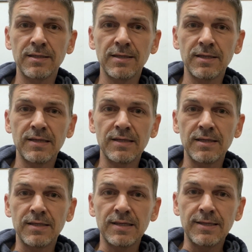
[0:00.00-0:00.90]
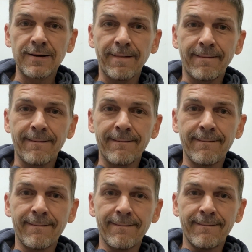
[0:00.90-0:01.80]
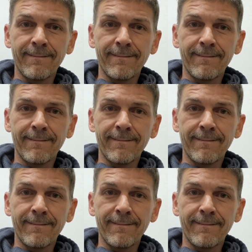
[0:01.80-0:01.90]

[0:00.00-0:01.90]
[no speech]